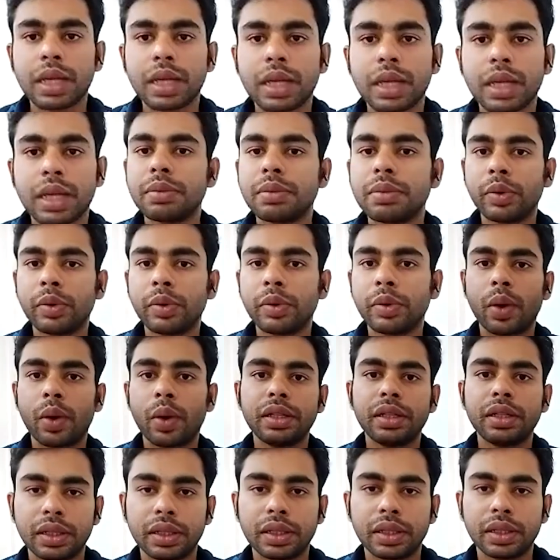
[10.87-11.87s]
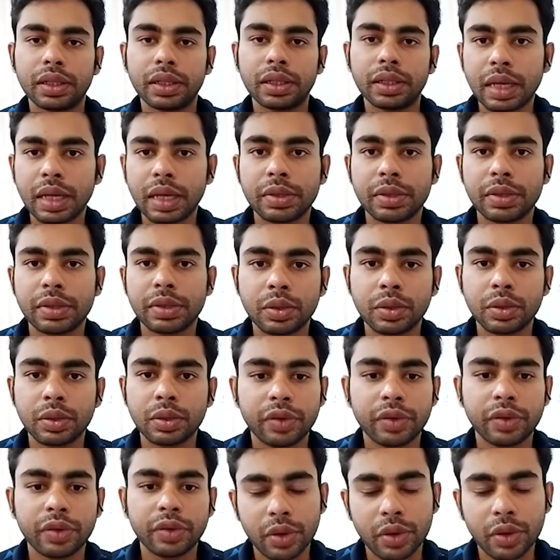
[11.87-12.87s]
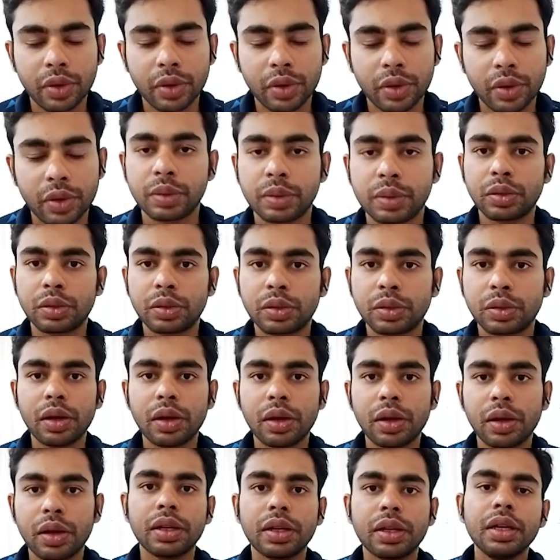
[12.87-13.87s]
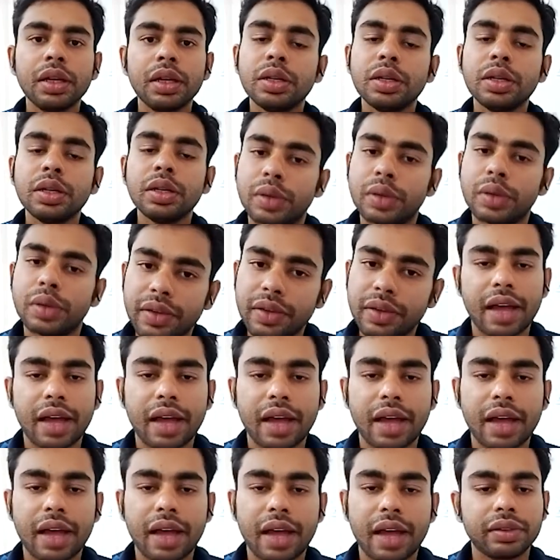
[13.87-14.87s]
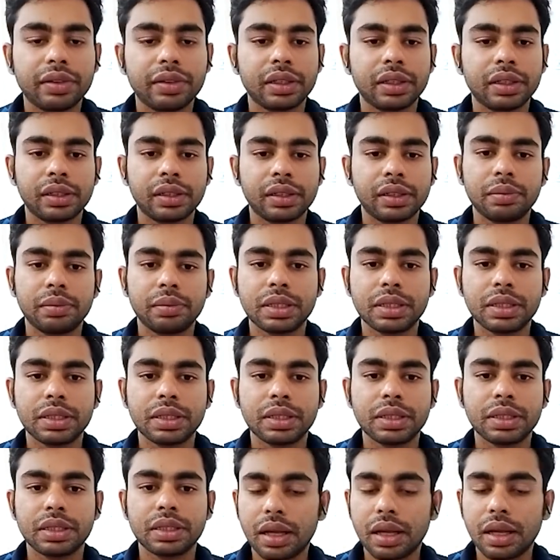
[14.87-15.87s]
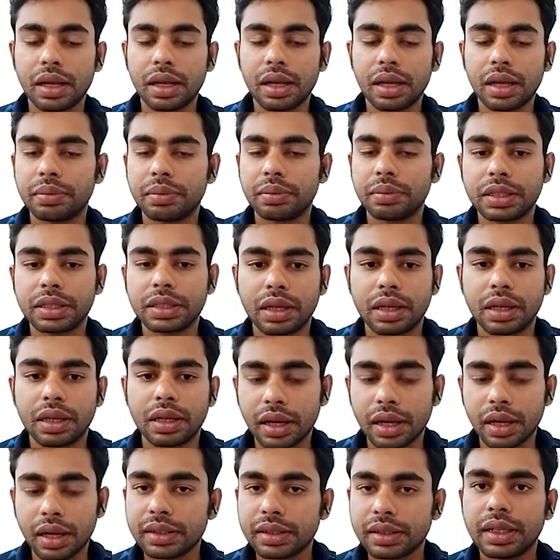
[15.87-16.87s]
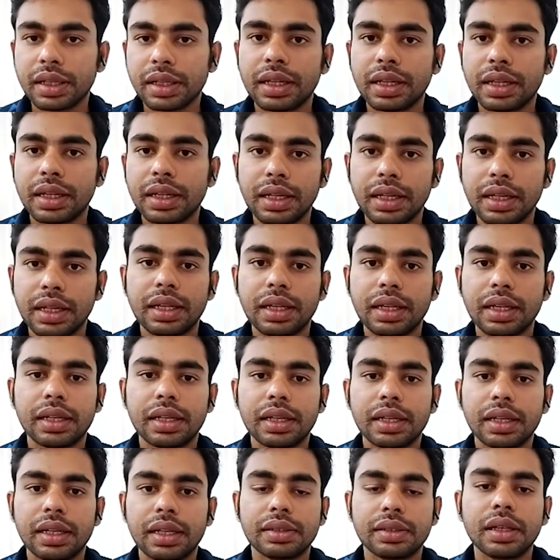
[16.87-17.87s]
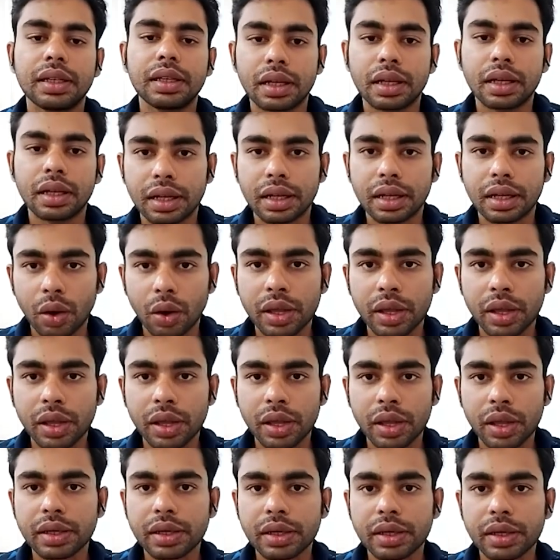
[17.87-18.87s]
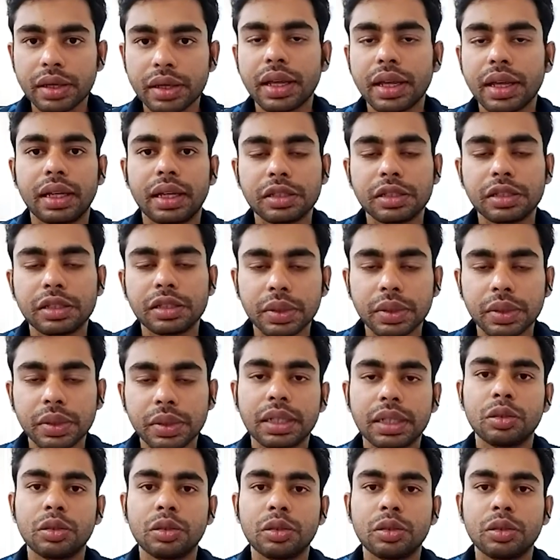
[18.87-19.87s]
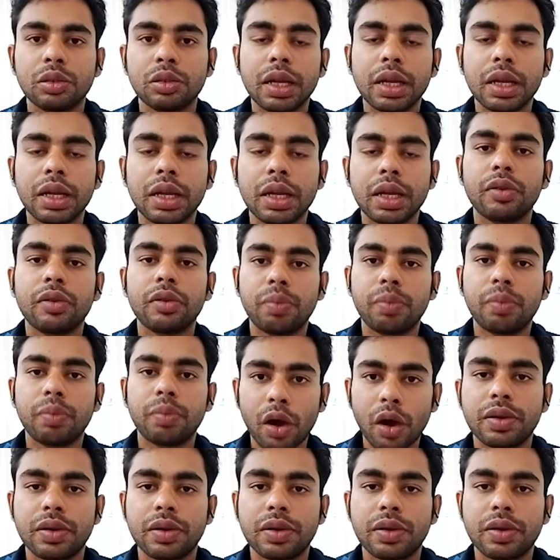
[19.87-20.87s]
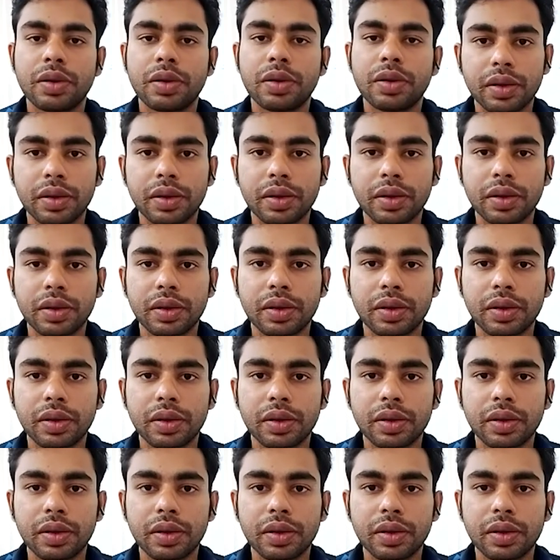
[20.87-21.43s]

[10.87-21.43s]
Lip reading: everyone to another episode of Around the Block Talk. Today we have with Mr. Lars. He is a lawyer and an expert in the domain of blockchain regulation.